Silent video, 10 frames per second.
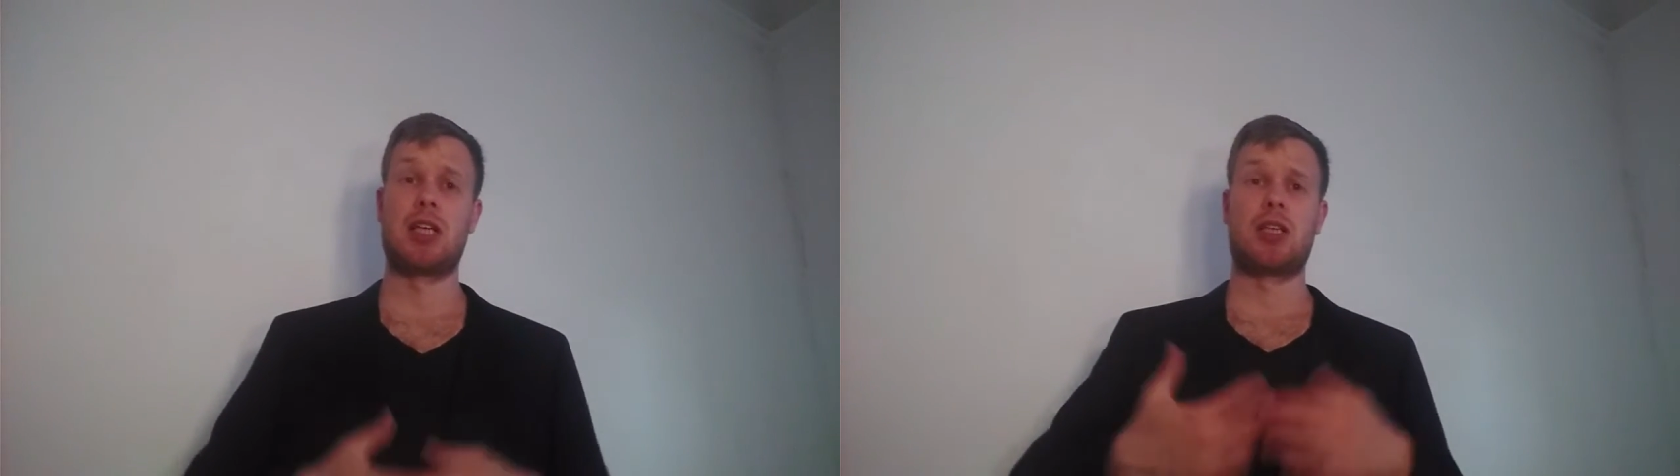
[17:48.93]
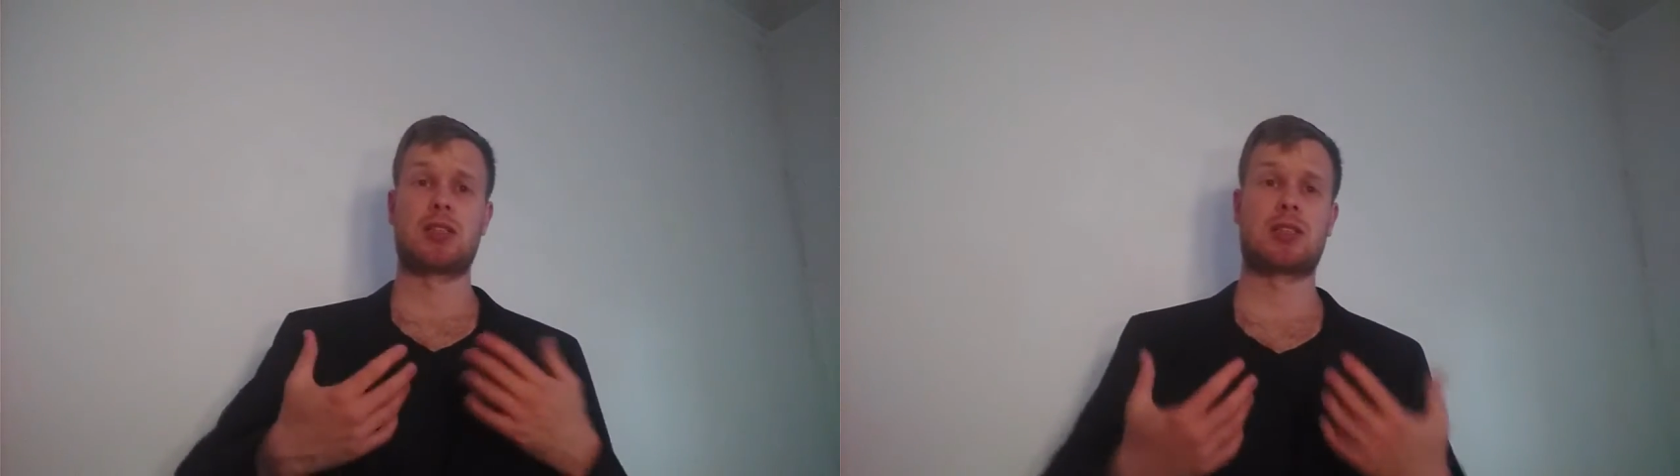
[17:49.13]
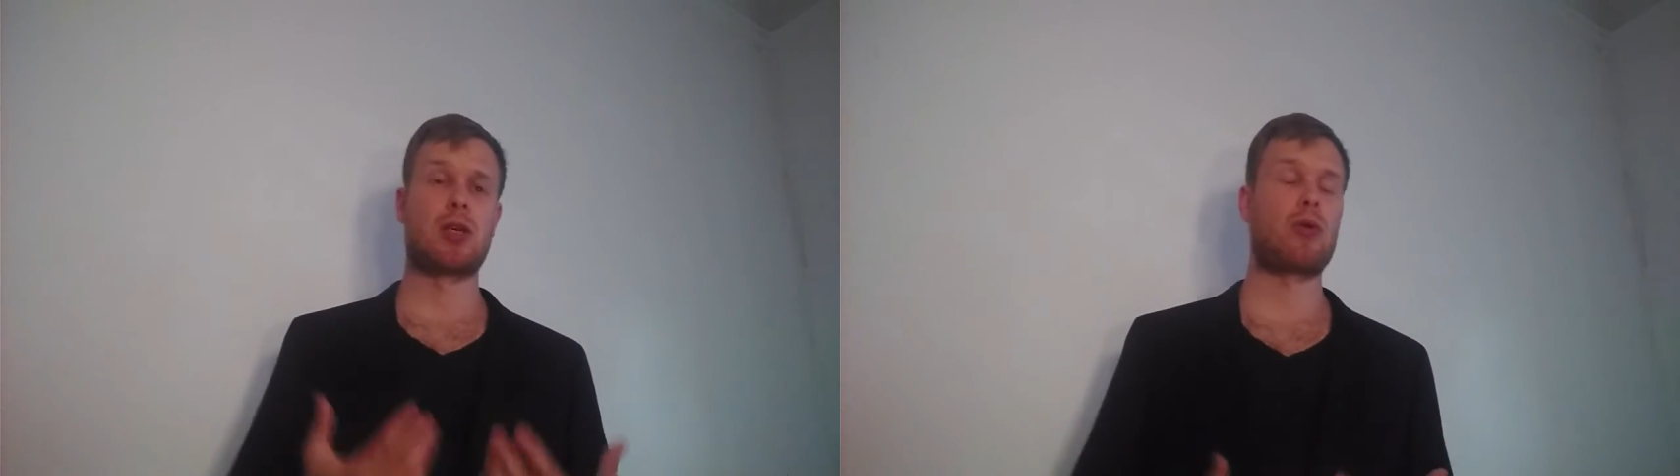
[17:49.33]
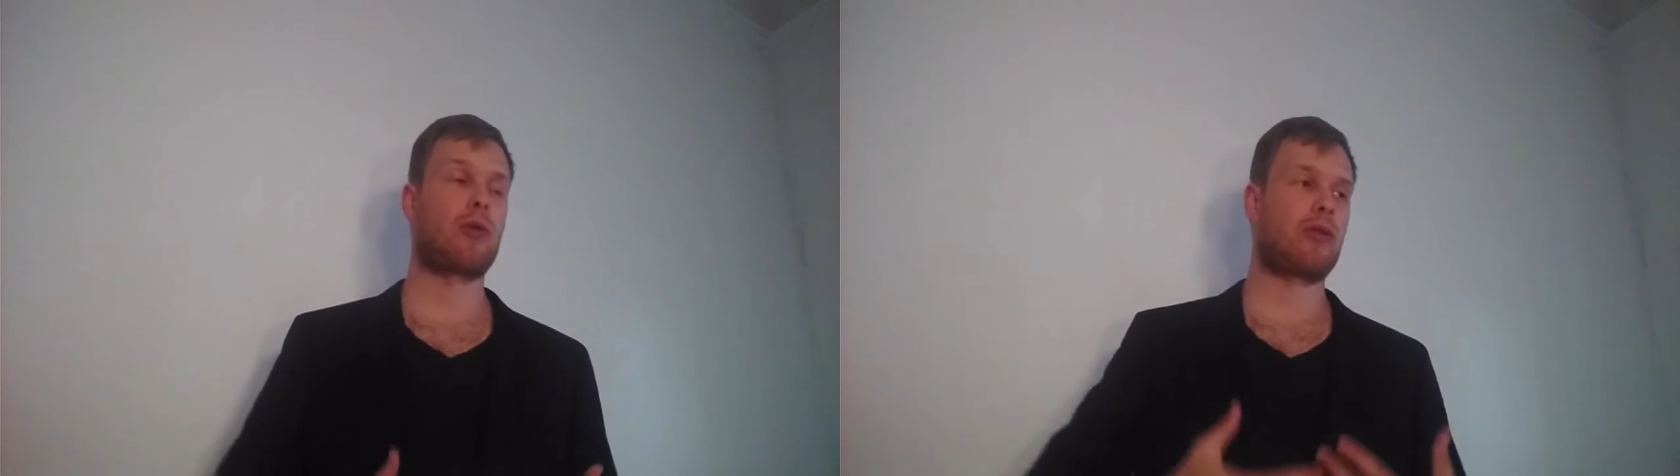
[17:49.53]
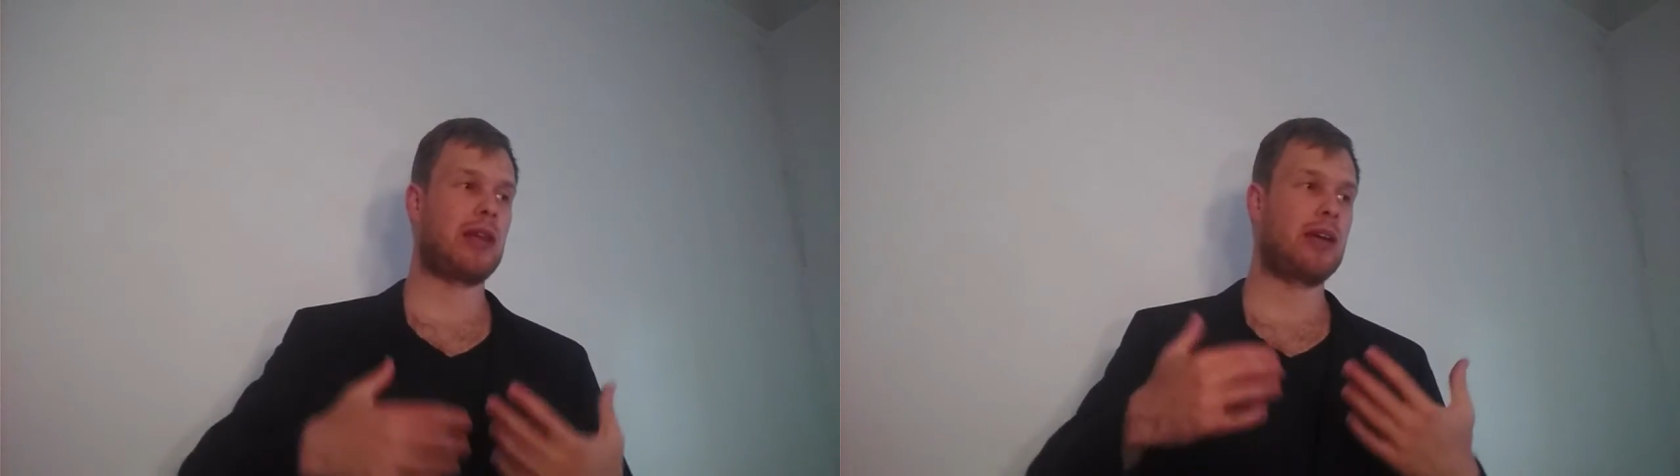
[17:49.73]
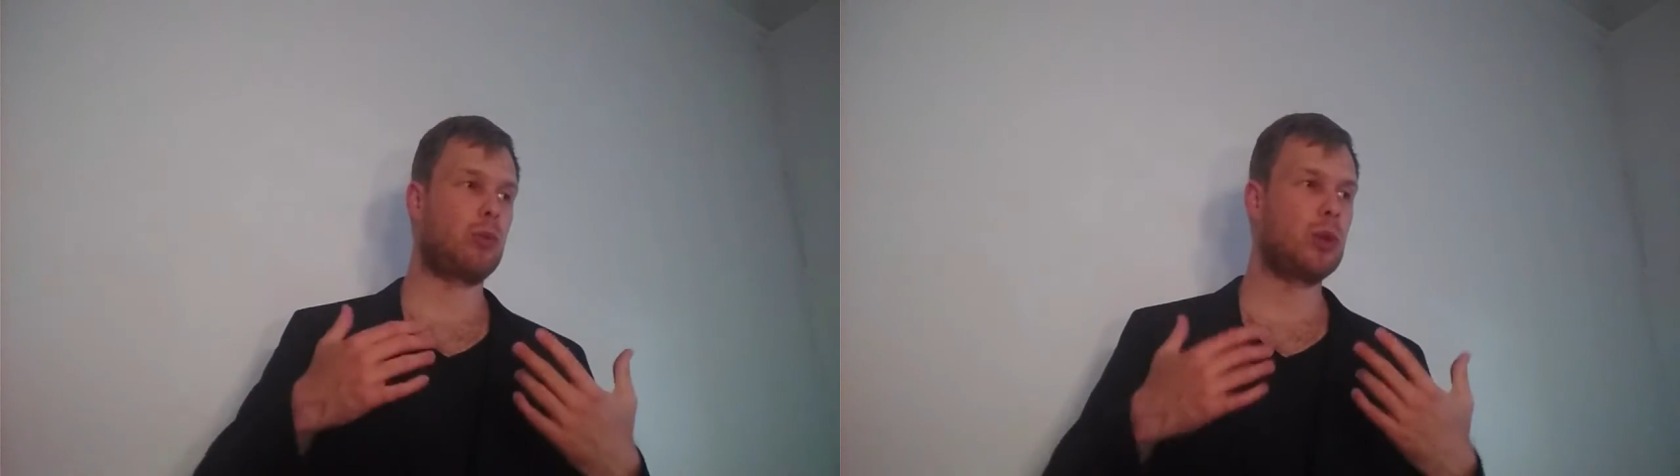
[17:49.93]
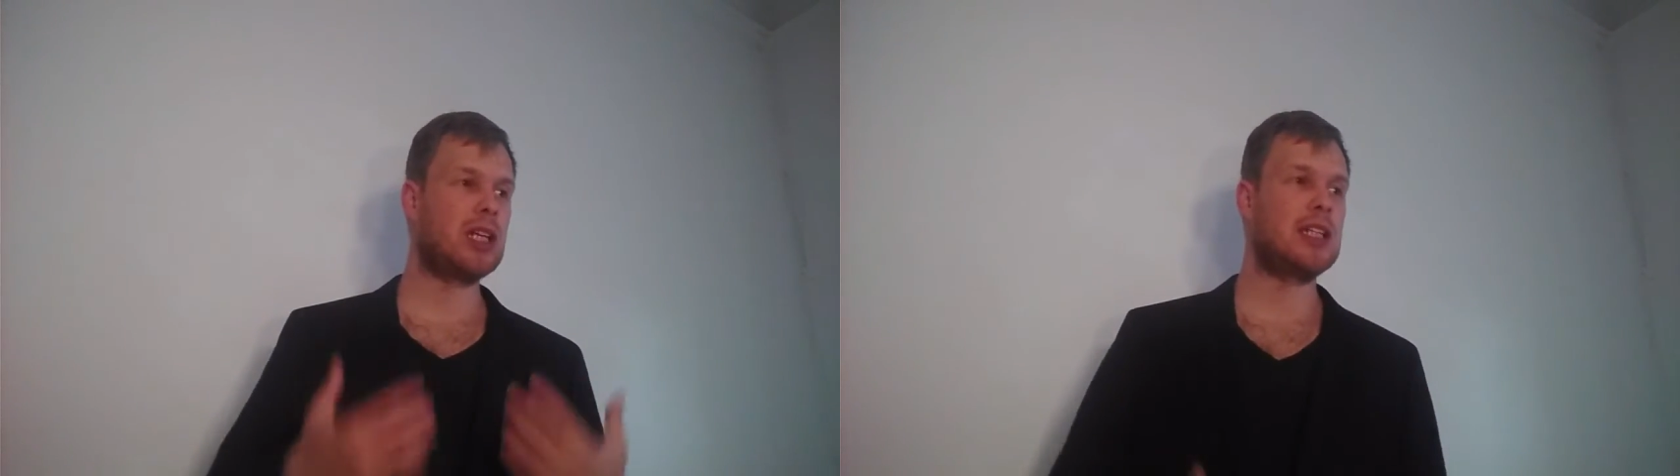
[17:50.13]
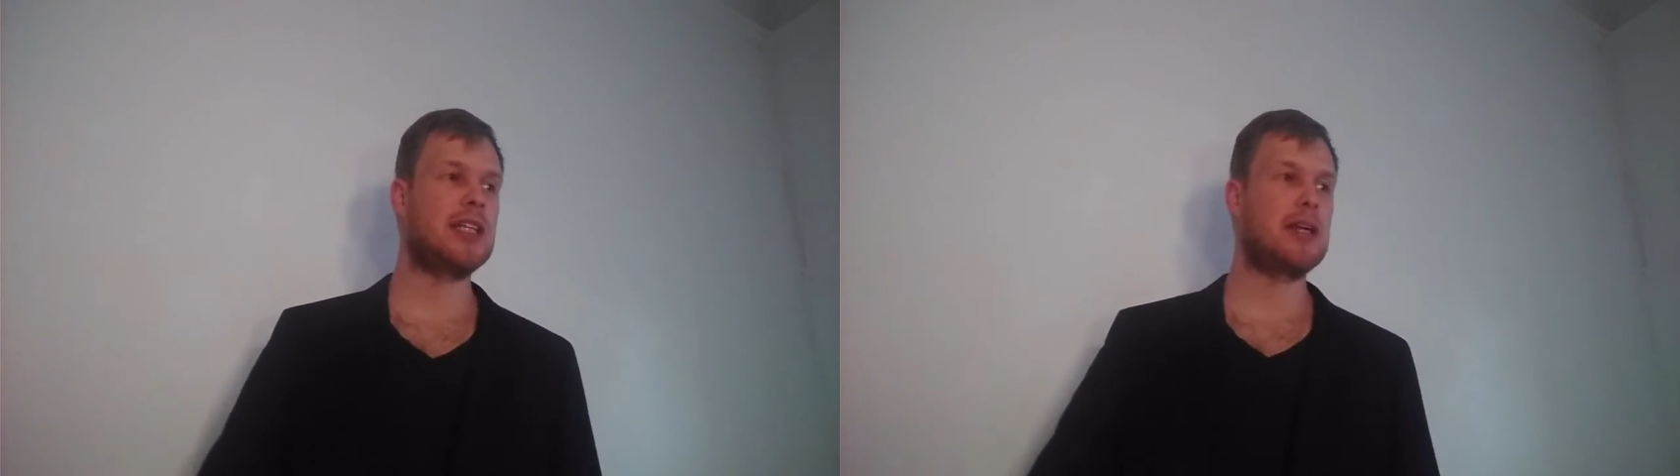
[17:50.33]
So they
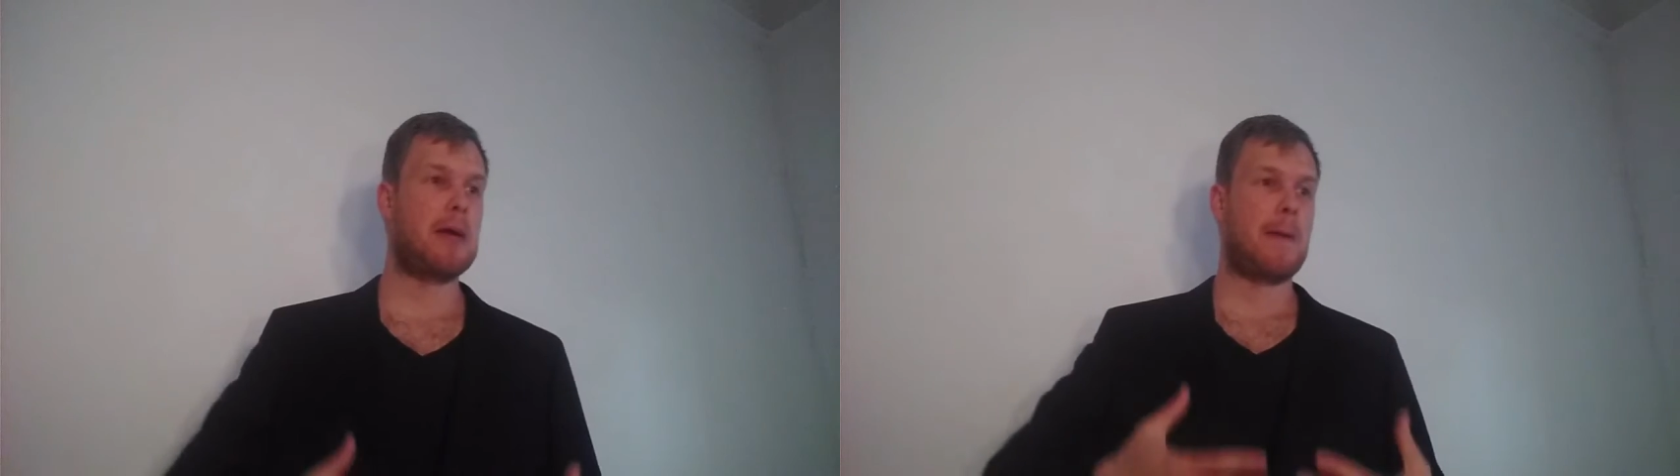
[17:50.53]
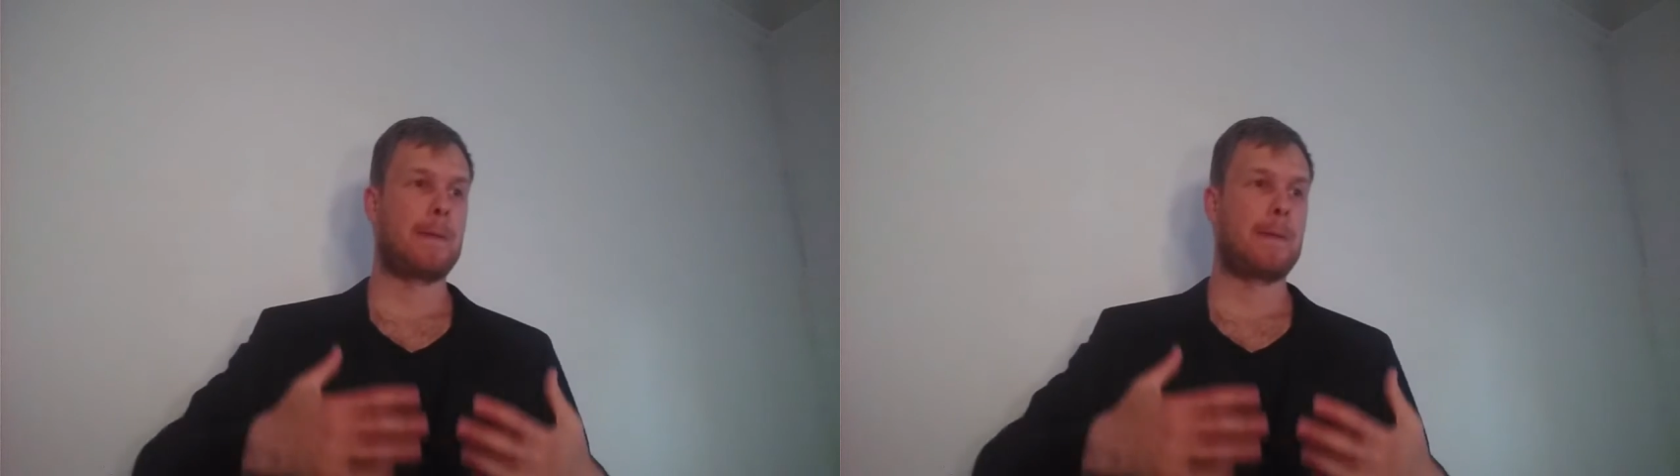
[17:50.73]
really